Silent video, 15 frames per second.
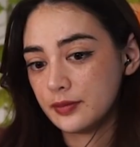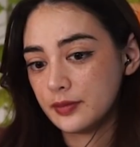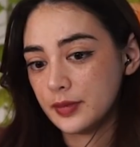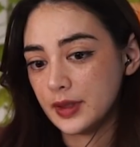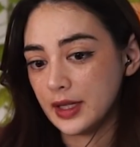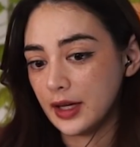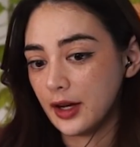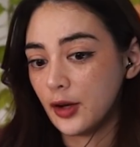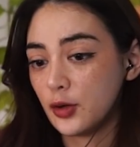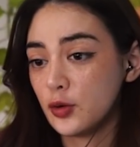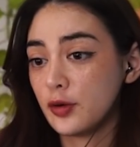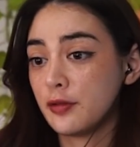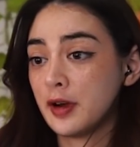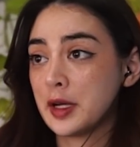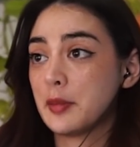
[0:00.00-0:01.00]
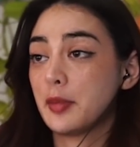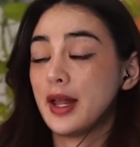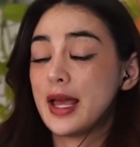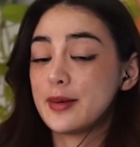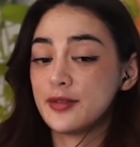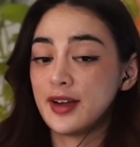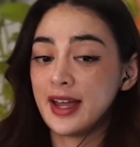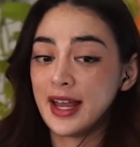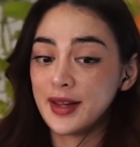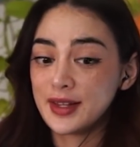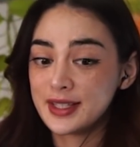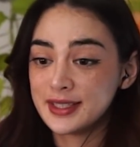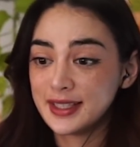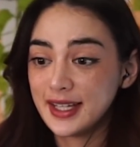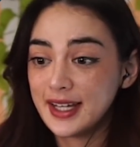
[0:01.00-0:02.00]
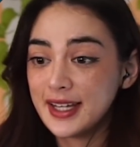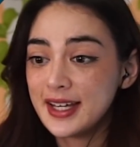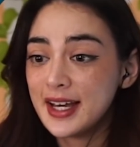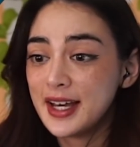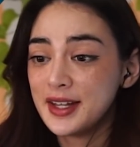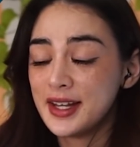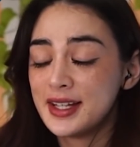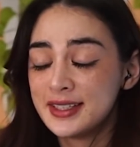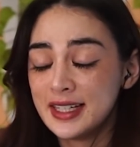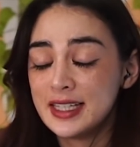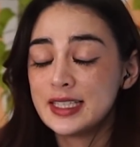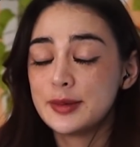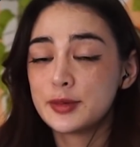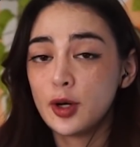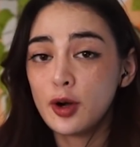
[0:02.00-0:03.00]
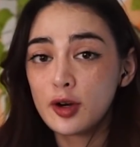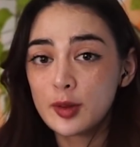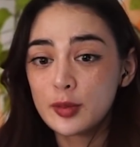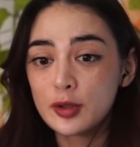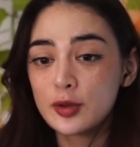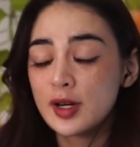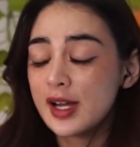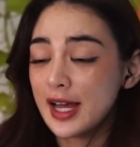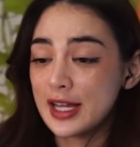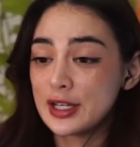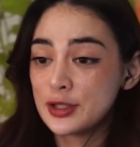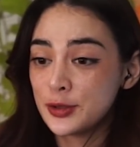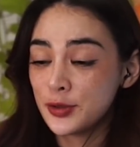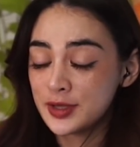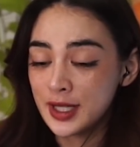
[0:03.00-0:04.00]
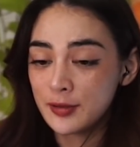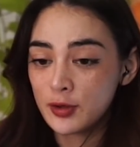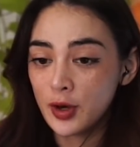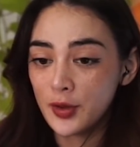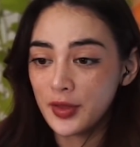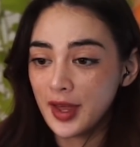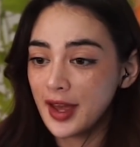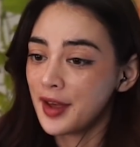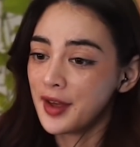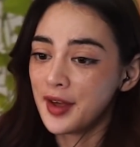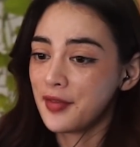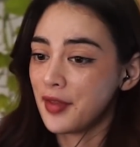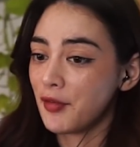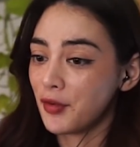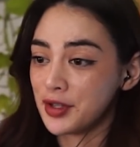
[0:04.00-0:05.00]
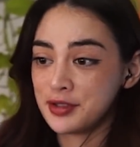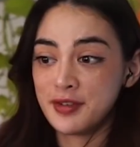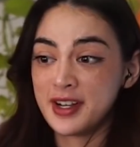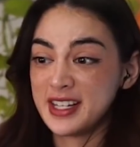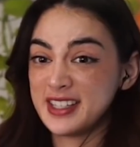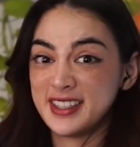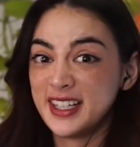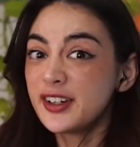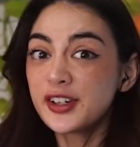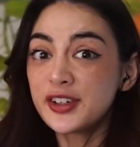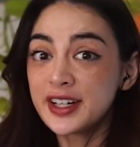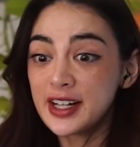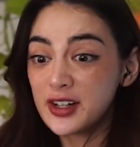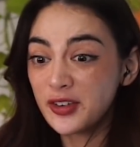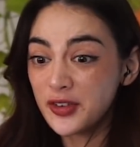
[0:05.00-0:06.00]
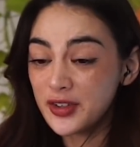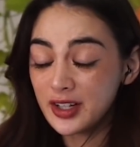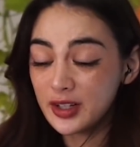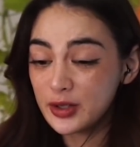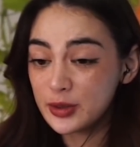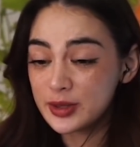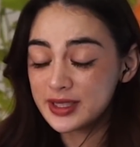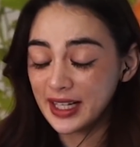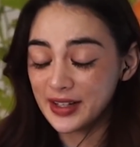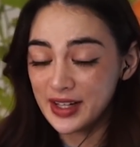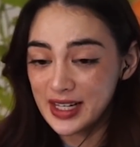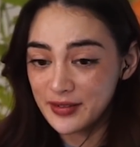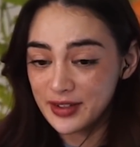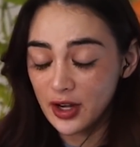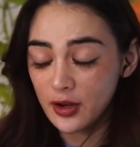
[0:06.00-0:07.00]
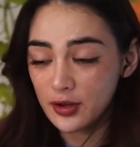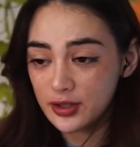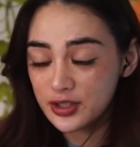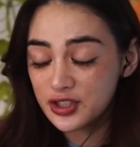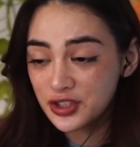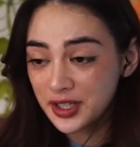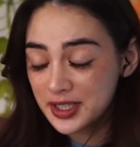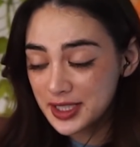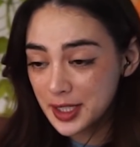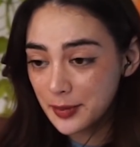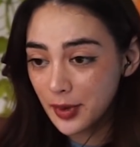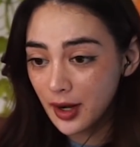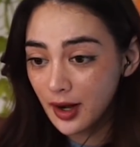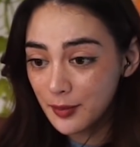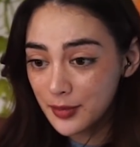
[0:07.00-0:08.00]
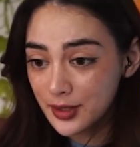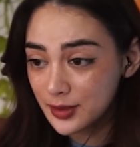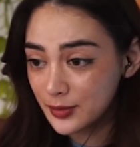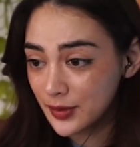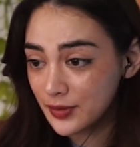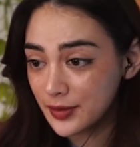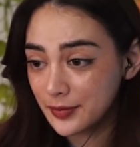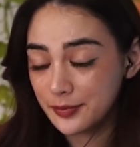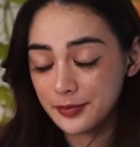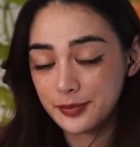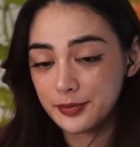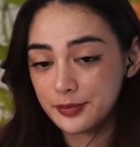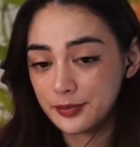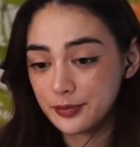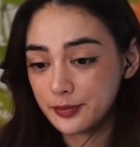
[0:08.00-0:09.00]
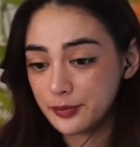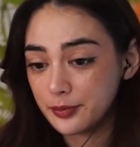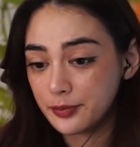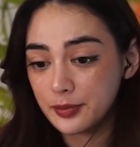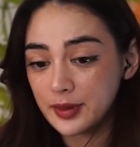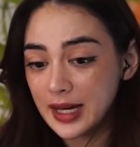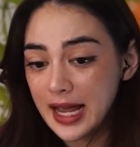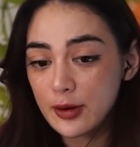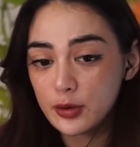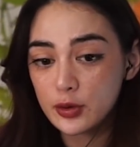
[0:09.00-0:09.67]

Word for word: Yeah, I do not fucking blame them for hating this city. This city seems horrible. As soon as they've got there, they've got this fucking serial killer on the loose, and they live in a shitty apartment with the Richter's landlord loud